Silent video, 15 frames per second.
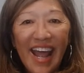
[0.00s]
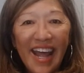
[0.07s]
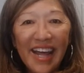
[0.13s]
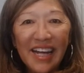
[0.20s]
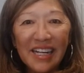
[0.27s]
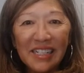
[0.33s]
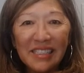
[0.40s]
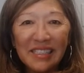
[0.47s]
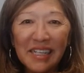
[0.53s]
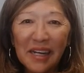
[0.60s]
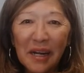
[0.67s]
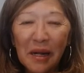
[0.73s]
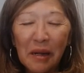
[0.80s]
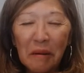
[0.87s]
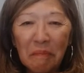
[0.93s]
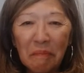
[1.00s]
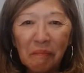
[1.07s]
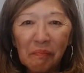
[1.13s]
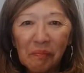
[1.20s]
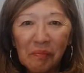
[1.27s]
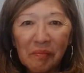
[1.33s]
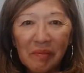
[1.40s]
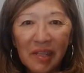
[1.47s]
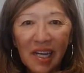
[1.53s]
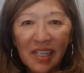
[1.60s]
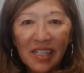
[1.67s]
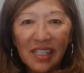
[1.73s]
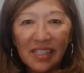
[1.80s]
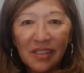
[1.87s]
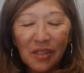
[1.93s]
And
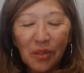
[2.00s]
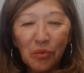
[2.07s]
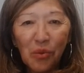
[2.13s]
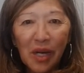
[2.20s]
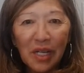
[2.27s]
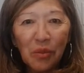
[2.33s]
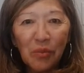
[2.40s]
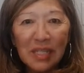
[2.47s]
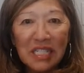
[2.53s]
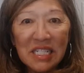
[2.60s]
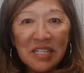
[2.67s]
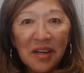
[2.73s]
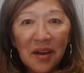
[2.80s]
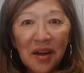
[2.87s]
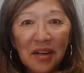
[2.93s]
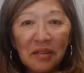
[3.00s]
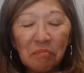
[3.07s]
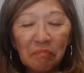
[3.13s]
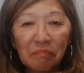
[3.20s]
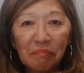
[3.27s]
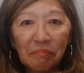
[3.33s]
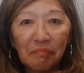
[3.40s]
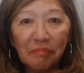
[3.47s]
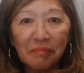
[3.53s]
why don't we start